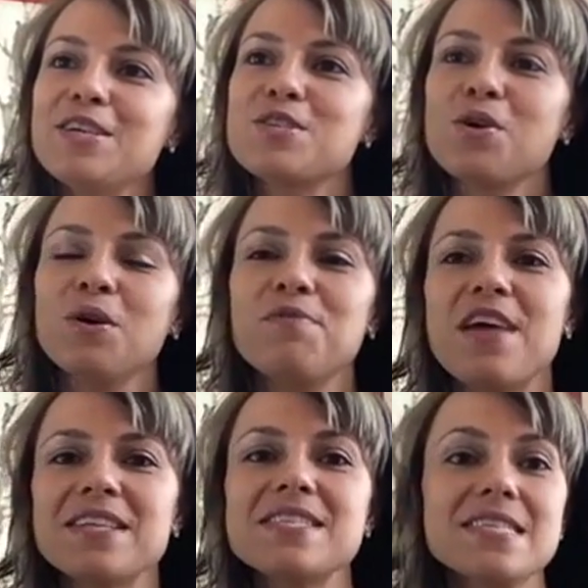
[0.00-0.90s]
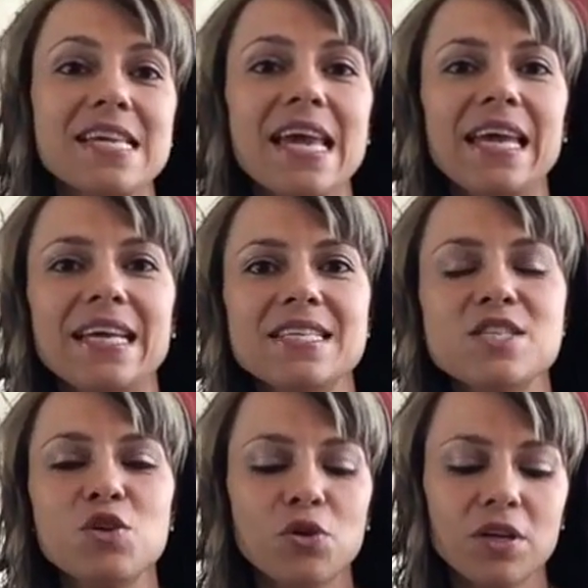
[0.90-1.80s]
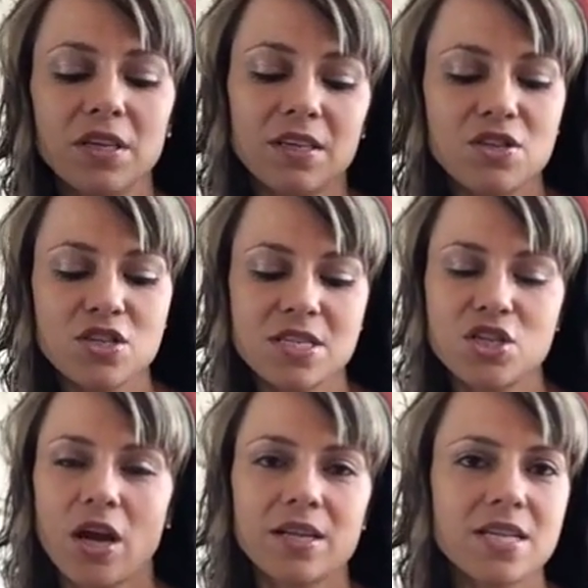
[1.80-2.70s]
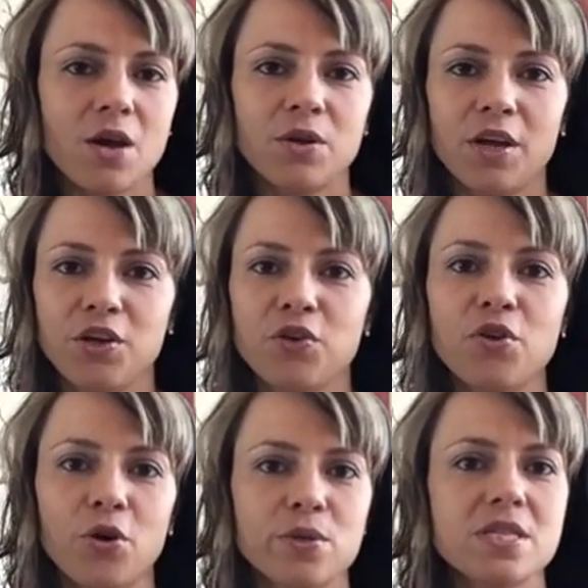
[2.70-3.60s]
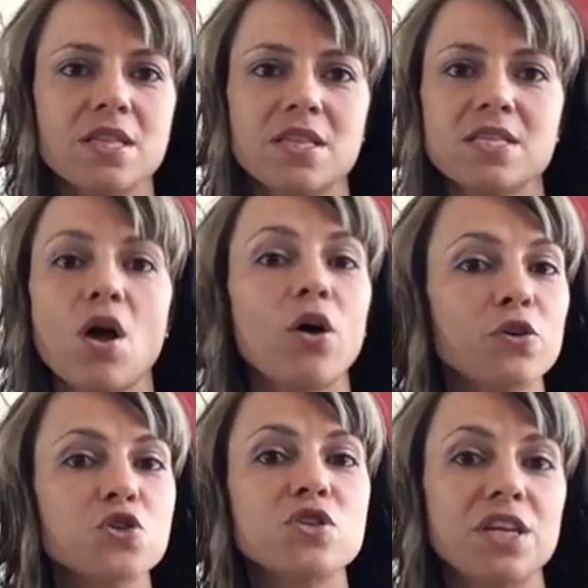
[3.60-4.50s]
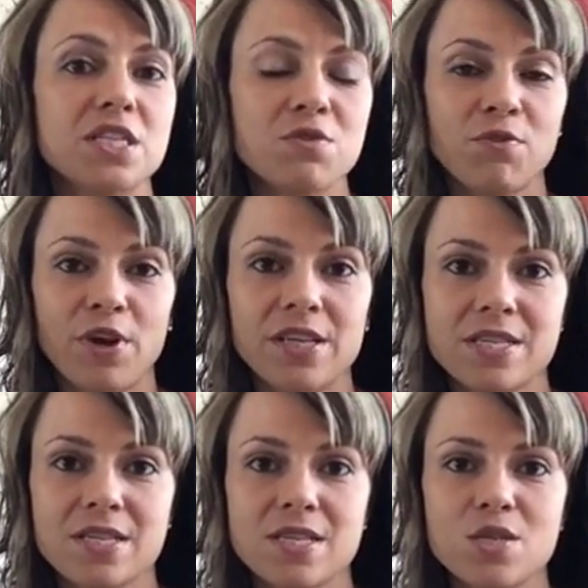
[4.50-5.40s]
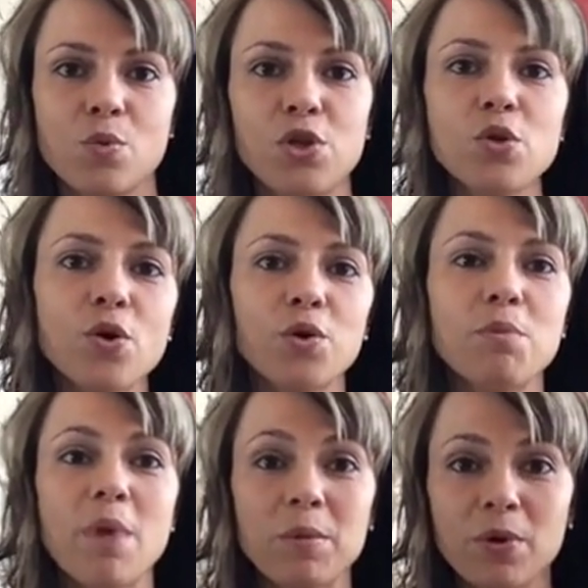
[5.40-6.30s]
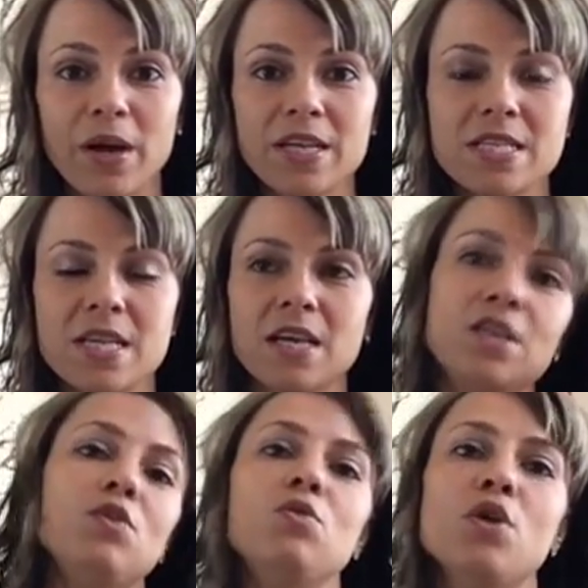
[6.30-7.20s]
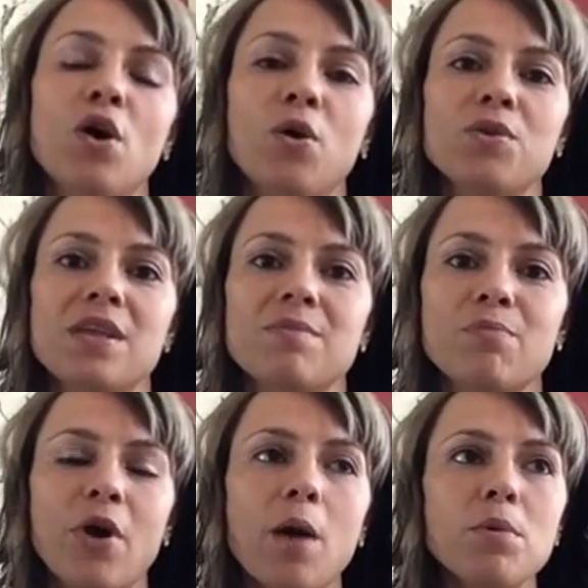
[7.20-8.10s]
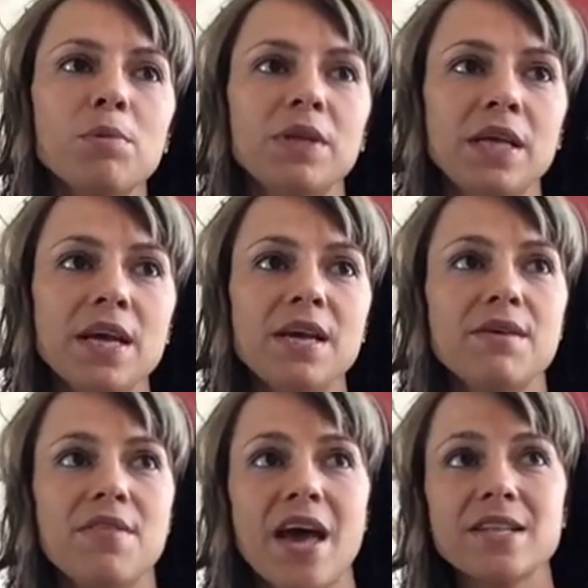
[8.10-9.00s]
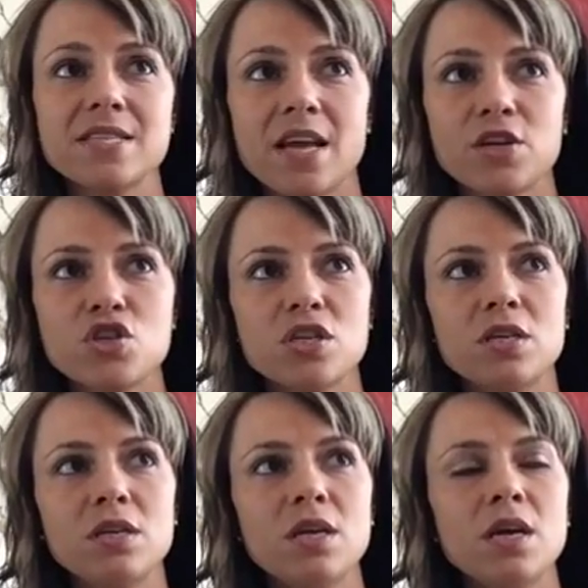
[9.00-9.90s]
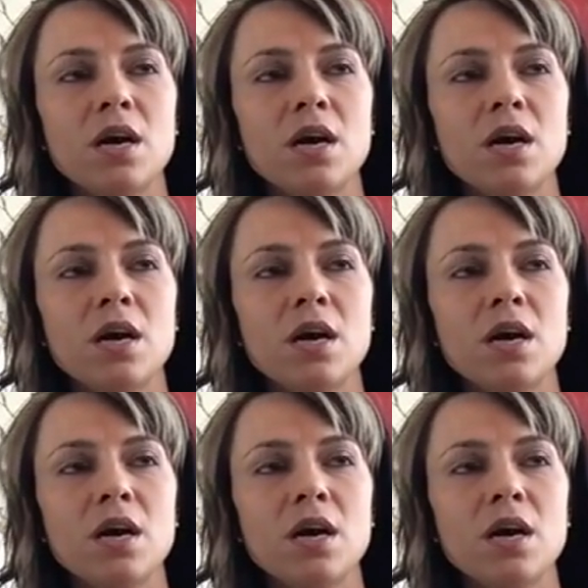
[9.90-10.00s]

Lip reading: So if that's the case, you're going to just jot down on your notes that this alternates phrases. So when you go to memorize it, you know that probably that section